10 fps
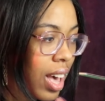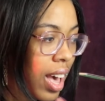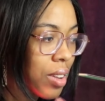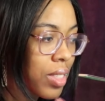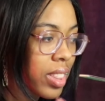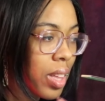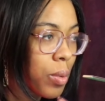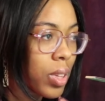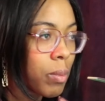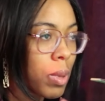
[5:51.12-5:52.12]
I don't think
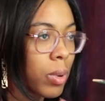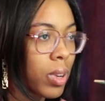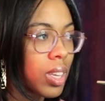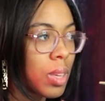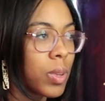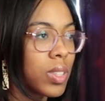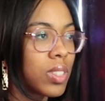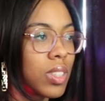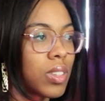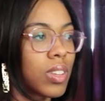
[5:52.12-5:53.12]
they'd really be able to keep it a
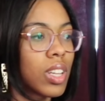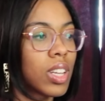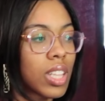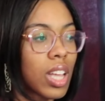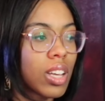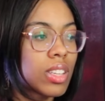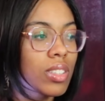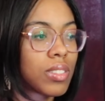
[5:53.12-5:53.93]
secret like that.